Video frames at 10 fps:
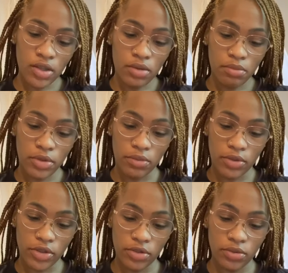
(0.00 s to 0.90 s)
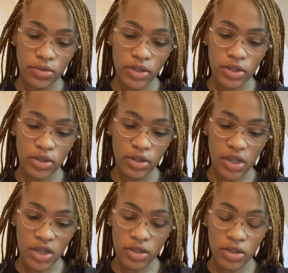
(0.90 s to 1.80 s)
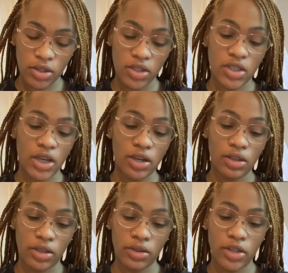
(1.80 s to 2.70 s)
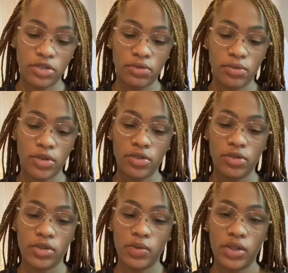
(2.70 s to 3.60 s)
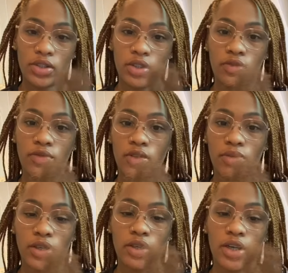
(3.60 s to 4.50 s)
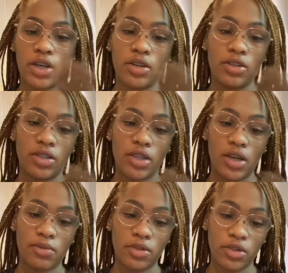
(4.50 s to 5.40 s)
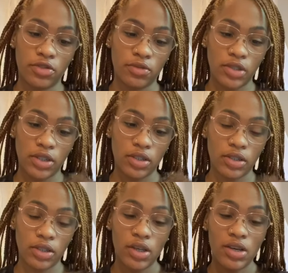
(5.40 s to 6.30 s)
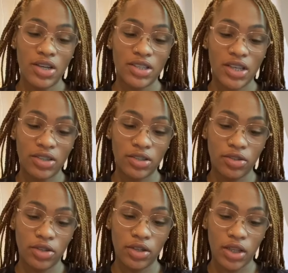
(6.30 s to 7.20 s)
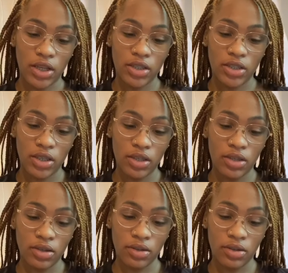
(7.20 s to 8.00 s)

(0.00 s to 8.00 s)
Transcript: But when you get the lock to the desired length that you want, you're going to want to leave some hair out at the top so that you can attach it to your client's hair.